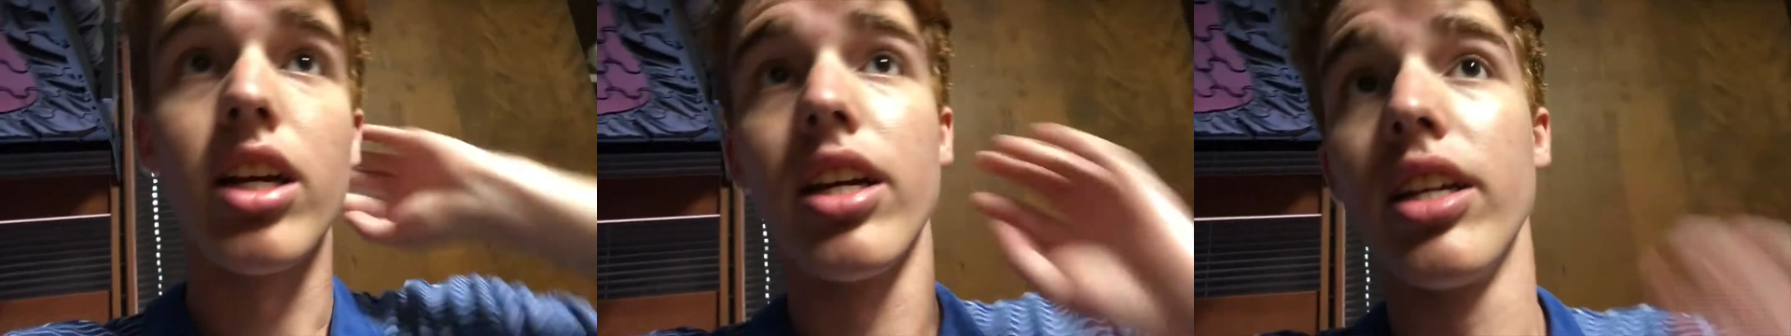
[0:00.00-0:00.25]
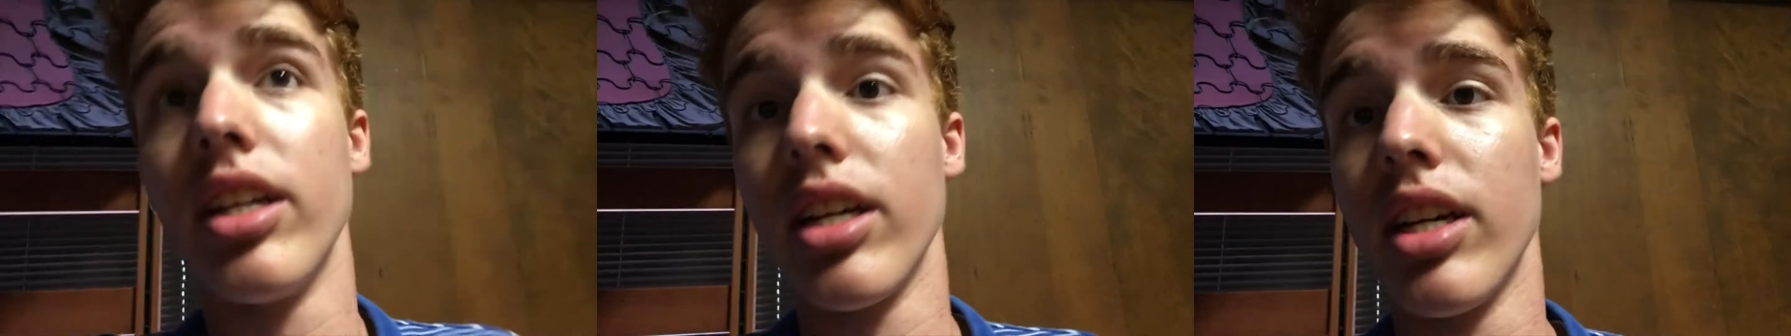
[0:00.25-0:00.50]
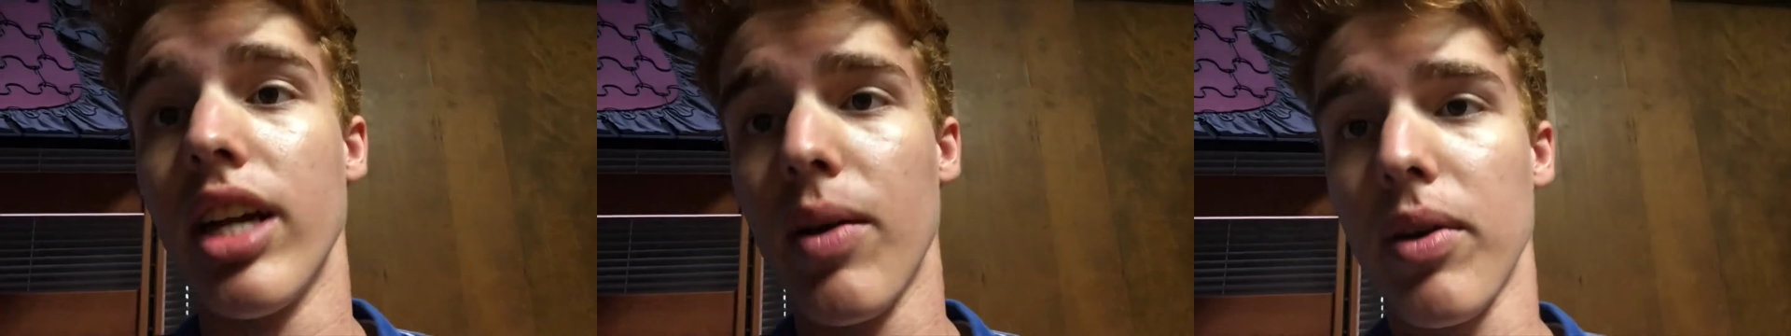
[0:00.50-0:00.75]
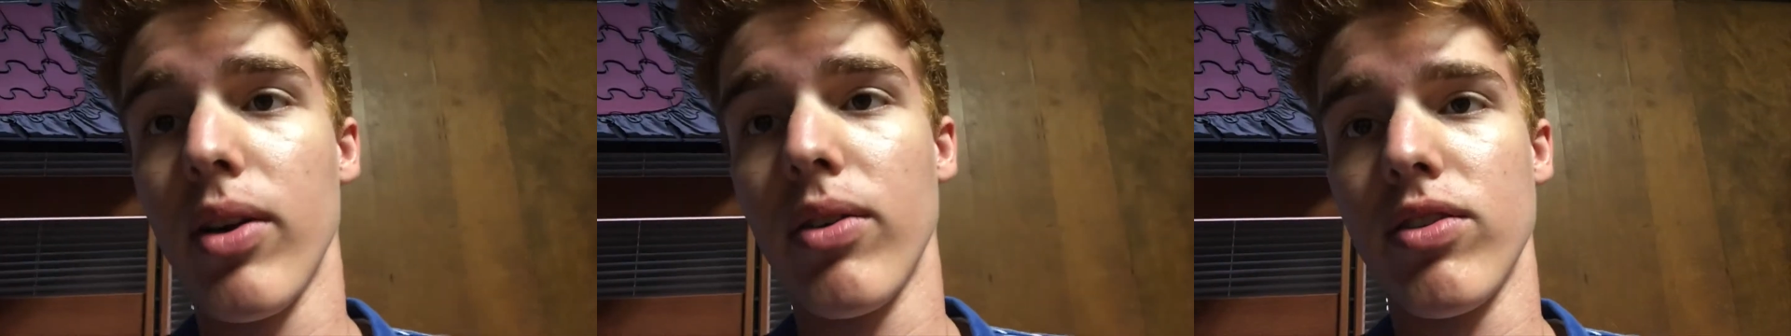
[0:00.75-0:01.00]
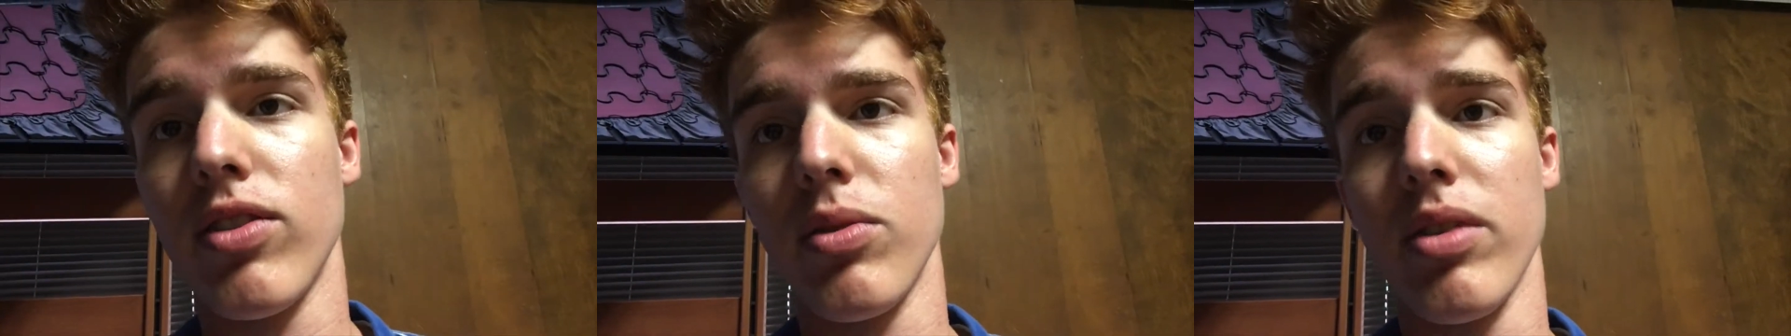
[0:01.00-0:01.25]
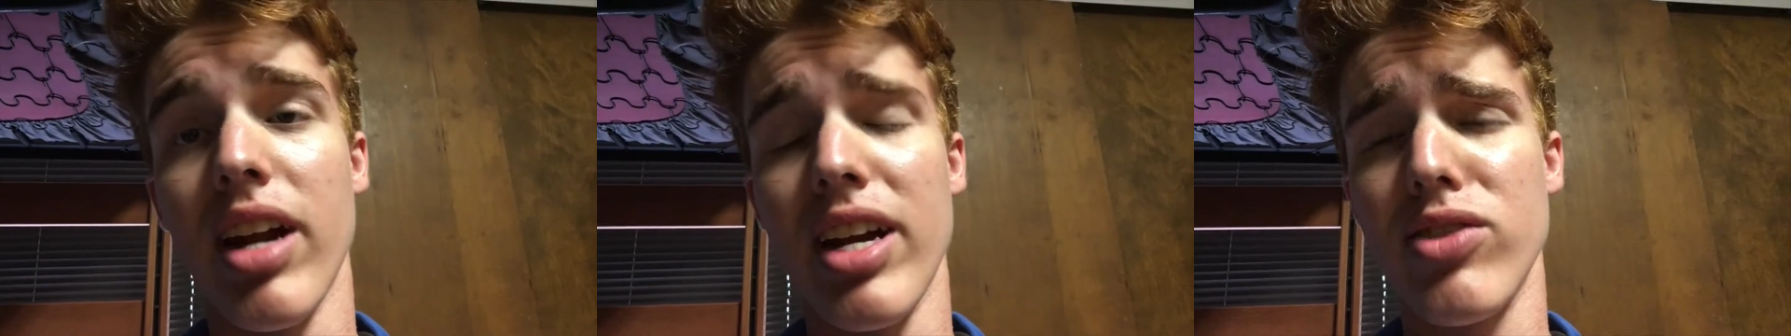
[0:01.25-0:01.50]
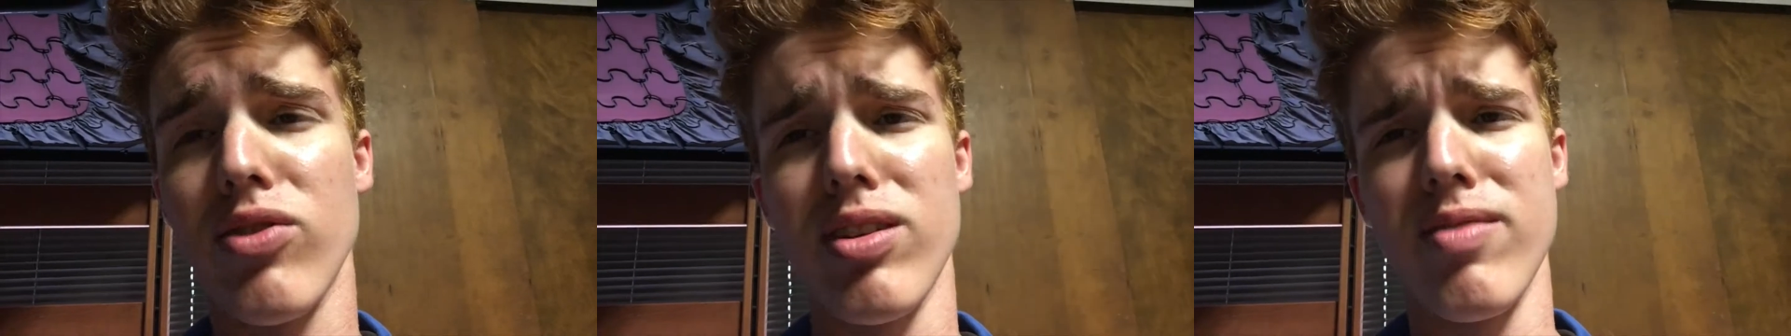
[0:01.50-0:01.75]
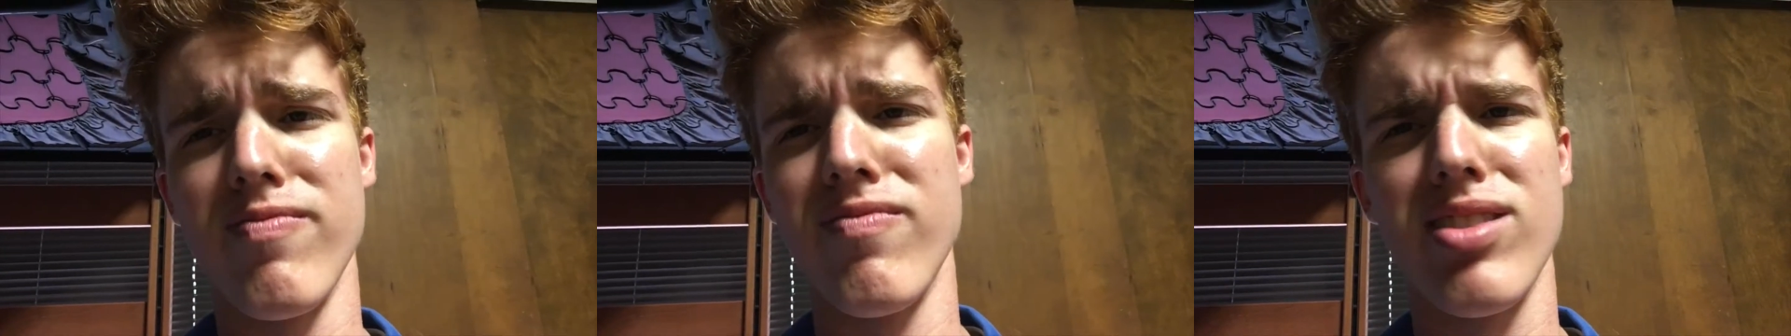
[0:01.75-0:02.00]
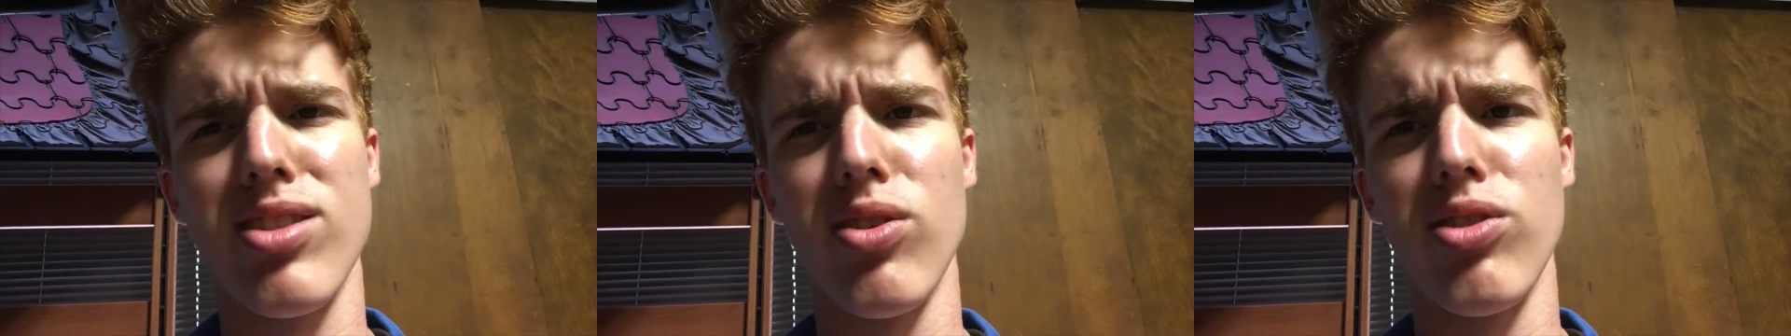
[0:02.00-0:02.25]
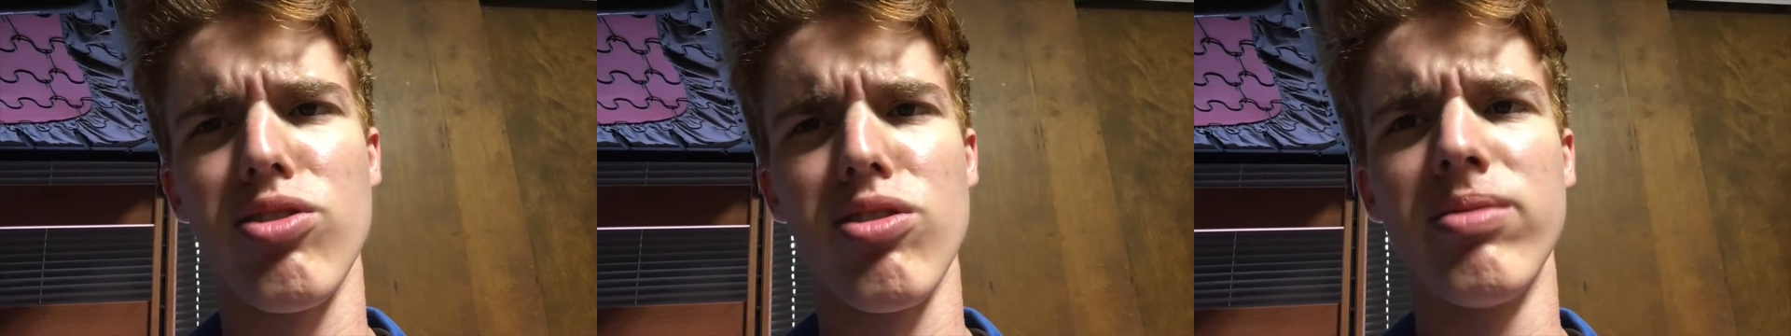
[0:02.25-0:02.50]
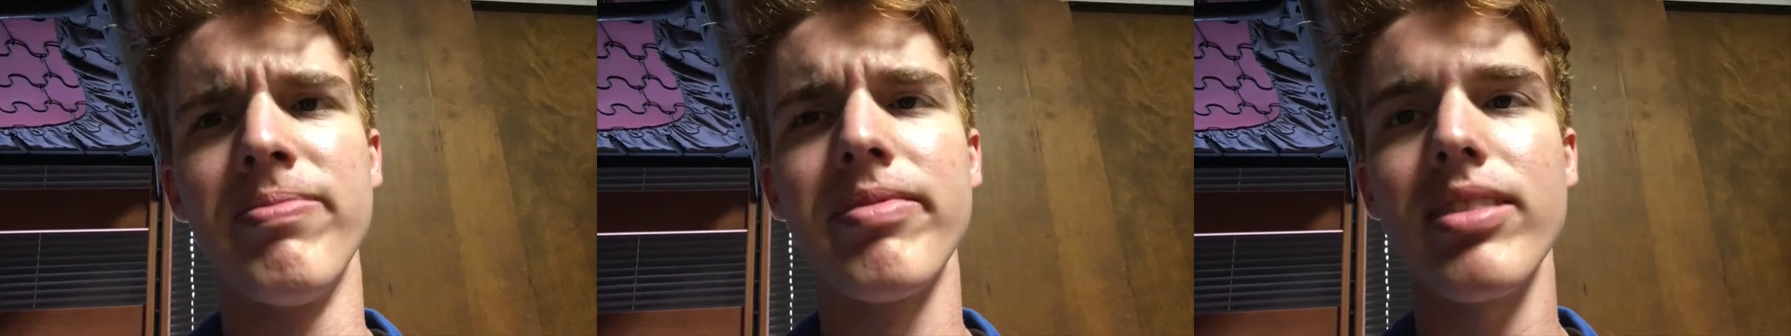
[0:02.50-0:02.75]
And uh, now we're going to an ice cream social